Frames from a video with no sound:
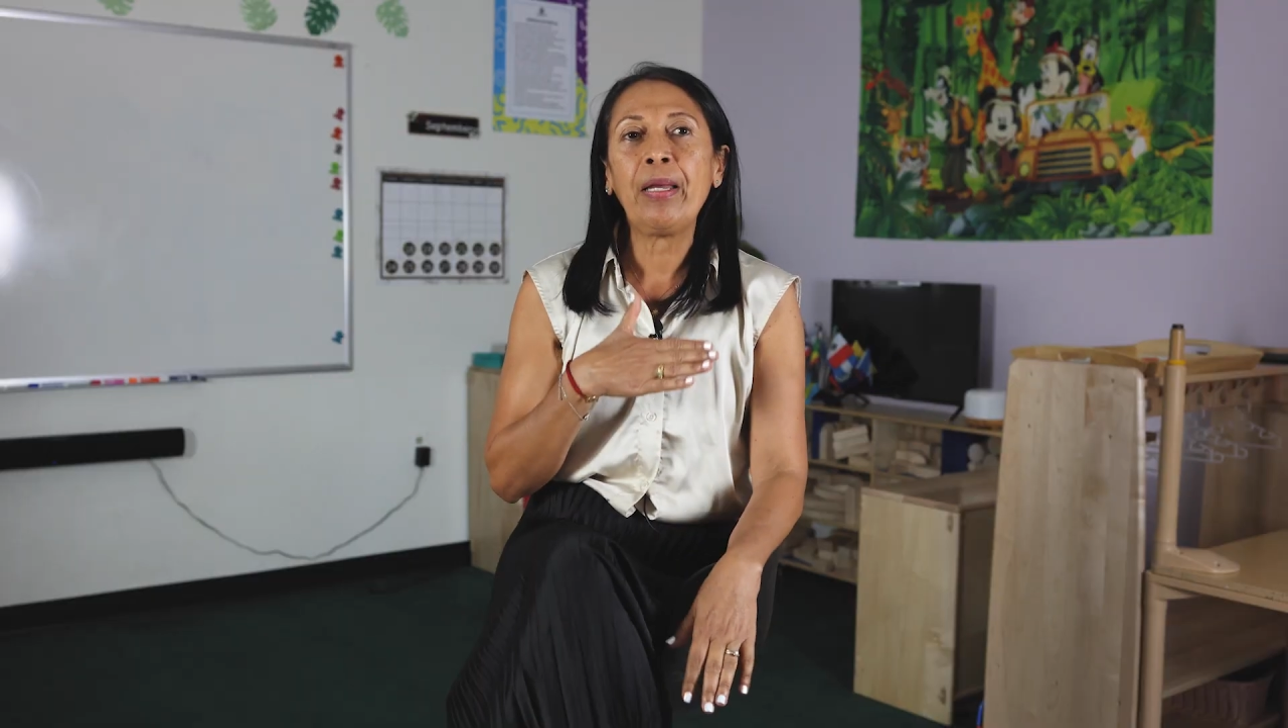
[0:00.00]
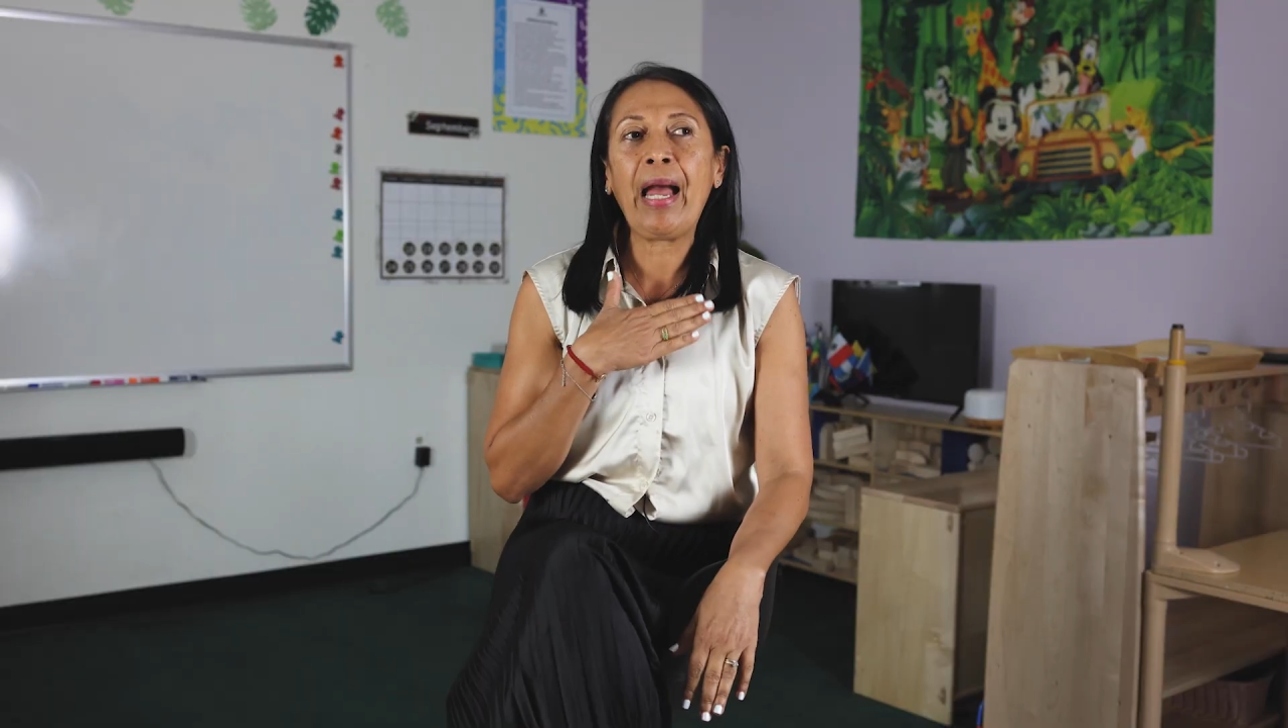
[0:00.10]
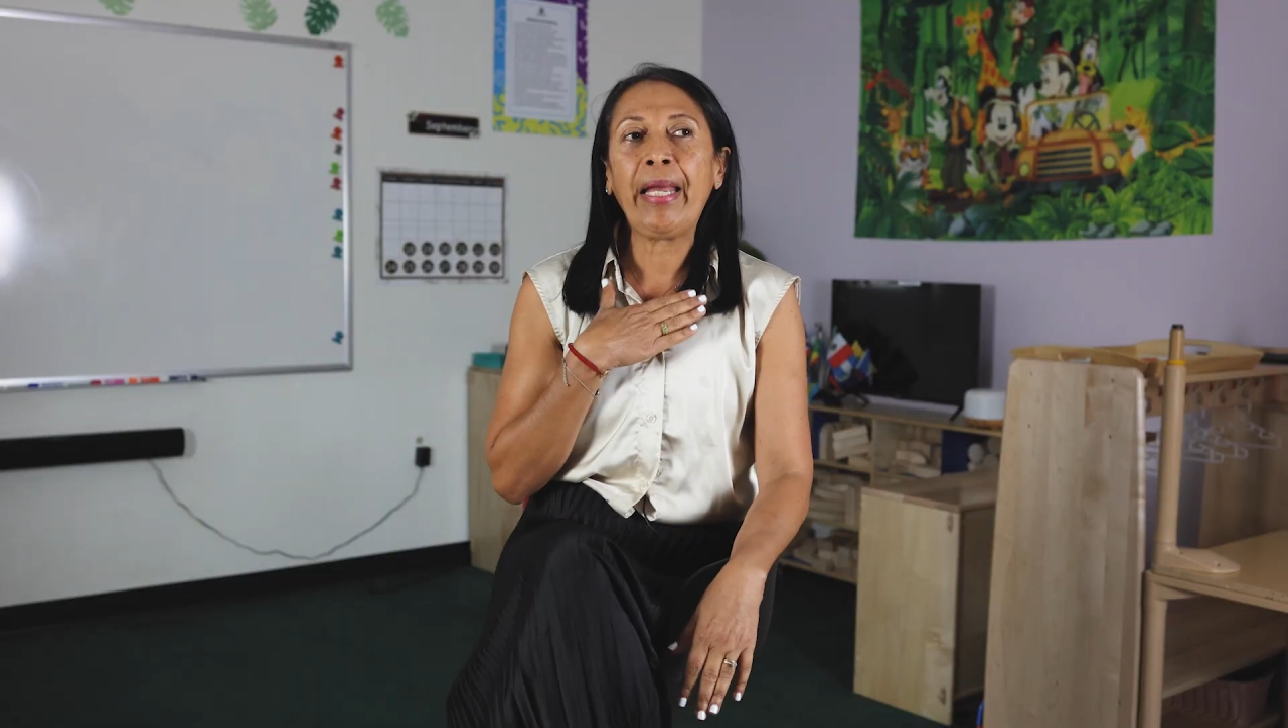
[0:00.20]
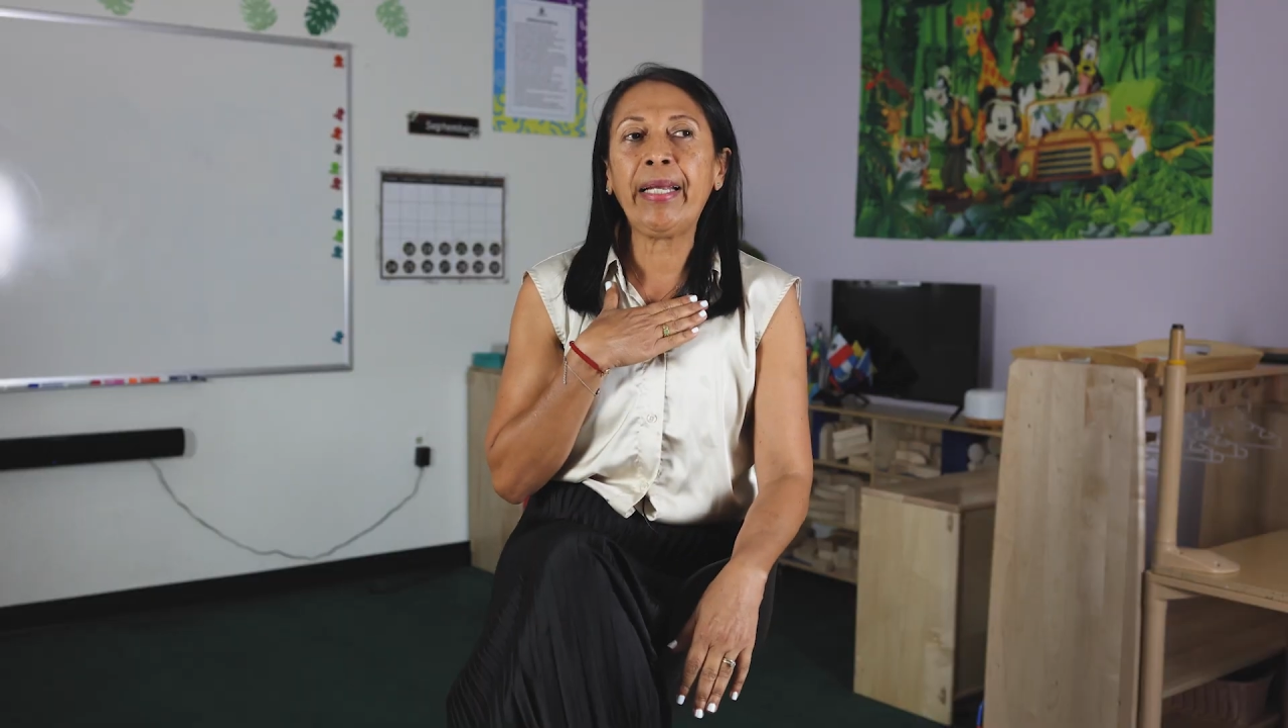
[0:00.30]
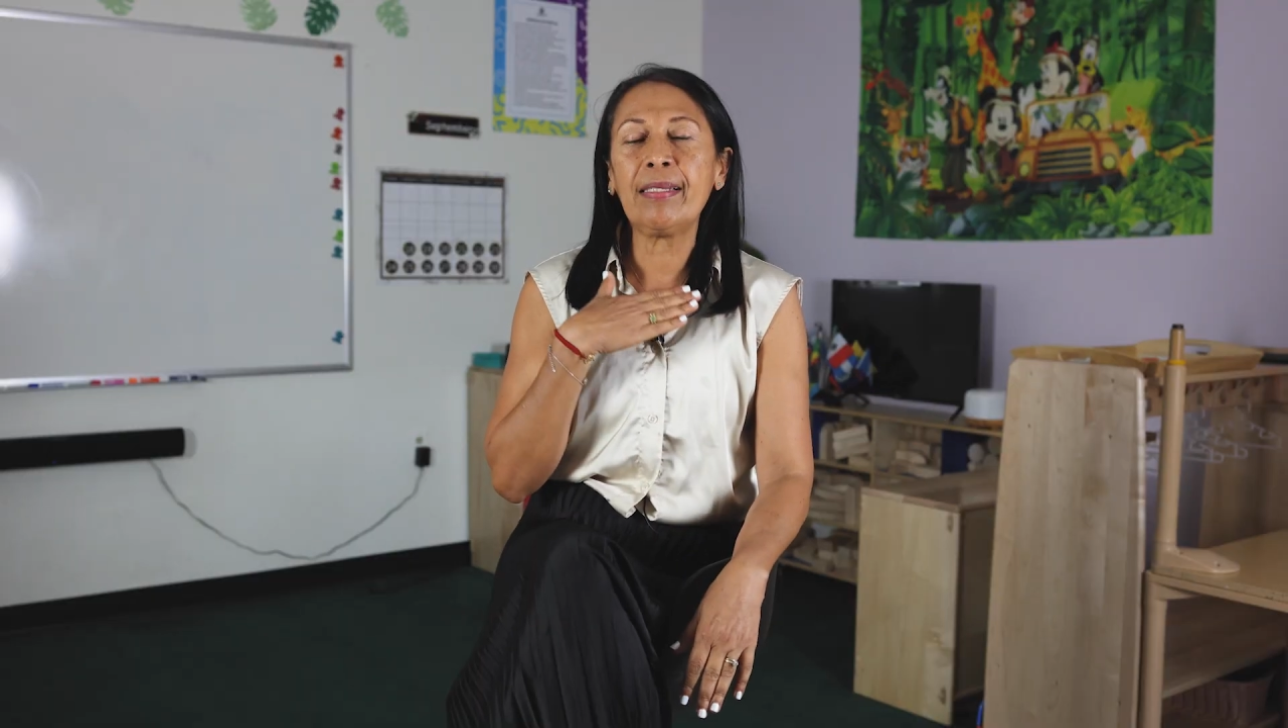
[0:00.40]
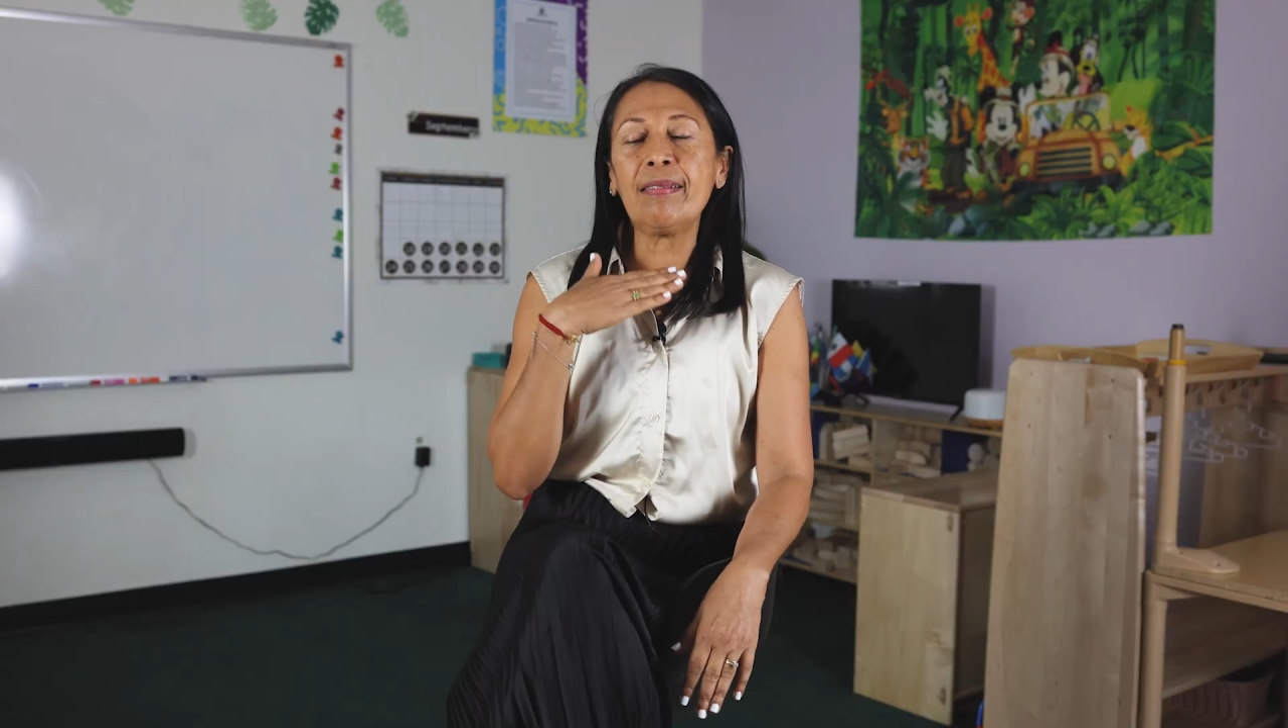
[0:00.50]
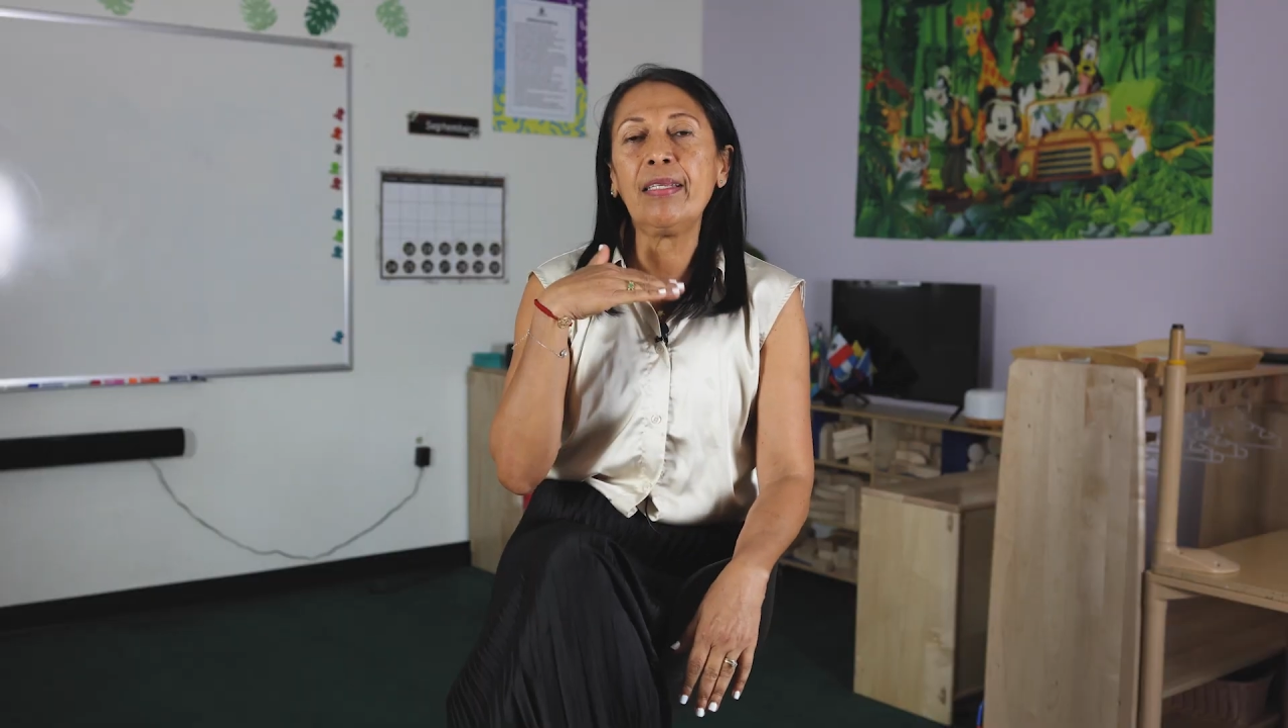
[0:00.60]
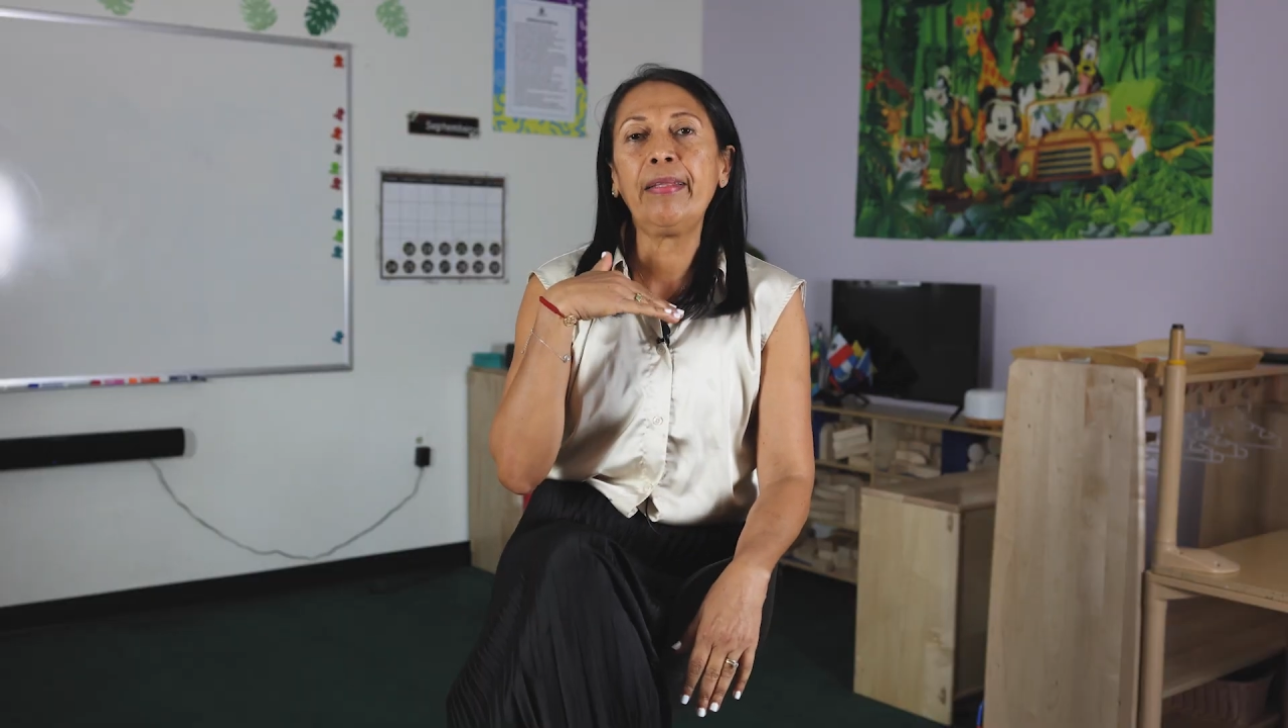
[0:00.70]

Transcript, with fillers: I can see